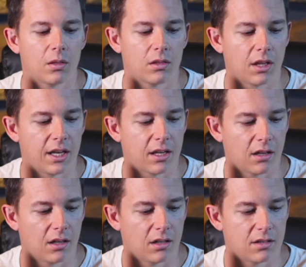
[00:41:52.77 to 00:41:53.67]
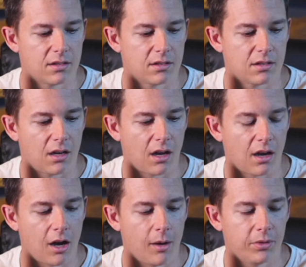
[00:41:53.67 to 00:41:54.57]
Like a
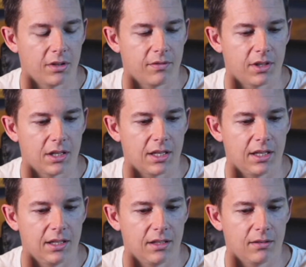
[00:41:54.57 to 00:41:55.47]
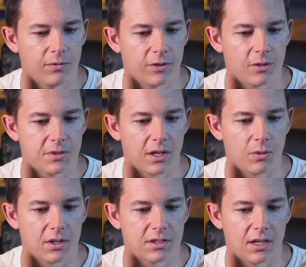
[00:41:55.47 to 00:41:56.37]
couple of the Indian films I
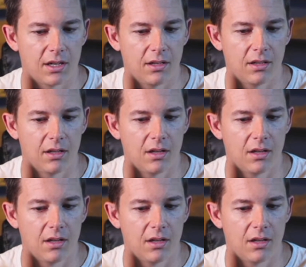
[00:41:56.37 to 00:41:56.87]
worked on,